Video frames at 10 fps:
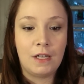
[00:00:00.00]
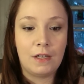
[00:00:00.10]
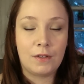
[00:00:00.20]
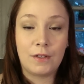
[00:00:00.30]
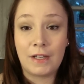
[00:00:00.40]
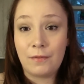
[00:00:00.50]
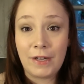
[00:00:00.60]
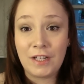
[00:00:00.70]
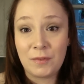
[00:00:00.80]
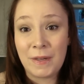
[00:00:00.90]
it's like a
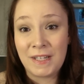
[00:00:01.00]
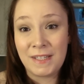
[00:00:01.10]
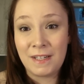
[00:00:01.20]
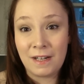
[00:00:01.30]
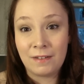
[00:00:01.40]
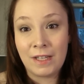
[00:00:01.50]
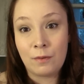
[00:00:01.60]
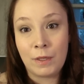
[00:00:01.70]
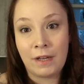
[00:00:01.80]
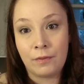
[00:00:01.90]
fashion magazine, kind of
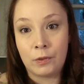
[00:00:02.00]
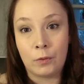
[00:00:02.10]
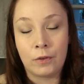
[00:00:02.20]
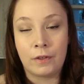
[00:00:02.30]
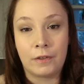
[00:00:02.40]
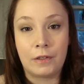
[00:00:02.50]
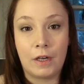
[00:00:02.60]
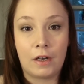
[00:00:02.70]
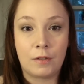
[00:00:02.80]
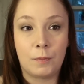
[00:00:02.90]
like we have Allure and
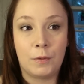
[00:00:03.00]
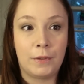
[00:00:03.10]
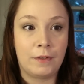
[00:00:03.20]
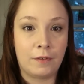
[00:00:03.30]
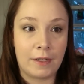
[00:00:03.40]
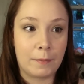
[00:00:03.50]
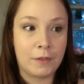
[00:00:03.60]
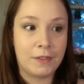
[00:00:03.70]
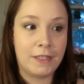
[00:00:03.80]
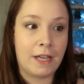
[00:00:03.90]
Cosmo and
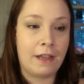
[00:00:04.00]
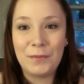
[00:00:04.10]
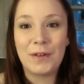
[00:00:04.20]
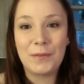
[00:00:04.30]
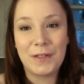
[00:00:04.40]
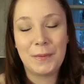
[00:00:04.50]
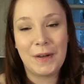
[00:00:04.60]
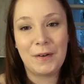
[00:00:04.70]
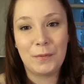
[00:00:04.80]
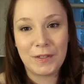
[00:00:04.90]
Glamour today, where it would come
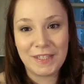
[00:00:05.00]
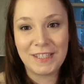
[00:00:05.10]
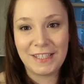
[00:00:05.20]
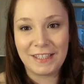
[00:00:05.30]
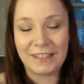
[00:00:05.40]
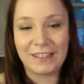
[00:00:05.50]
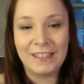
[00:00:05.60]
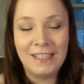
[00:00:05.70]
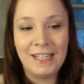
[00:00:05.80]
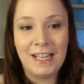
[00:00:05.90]
out once a year
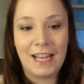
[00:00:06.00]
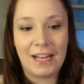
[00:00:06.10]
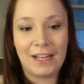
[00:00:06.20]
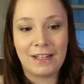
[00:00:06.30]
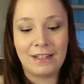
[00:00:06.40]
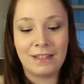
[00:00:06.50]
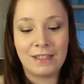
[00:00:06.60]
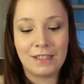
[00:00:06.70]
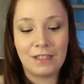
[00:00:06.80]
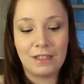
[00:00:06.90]

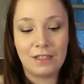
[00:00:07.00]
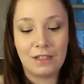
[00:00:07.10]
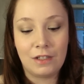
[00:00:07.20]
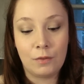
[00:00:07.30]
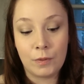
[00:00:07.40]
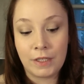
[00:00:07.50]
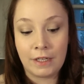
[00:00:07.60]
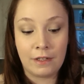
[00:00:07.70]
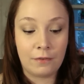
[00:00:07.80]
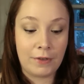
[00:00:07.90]
and you would
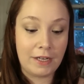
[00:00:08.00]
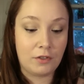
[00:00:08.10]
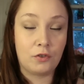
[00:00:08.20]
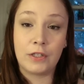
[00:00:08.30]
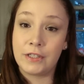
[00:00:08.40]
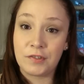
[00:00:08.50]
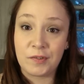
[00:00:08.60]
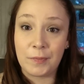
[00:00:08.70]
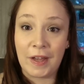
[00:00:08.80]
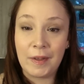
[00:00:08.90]
get your fashion trends
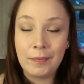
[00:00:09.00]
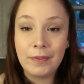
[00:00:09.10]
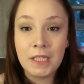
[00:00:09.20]
from that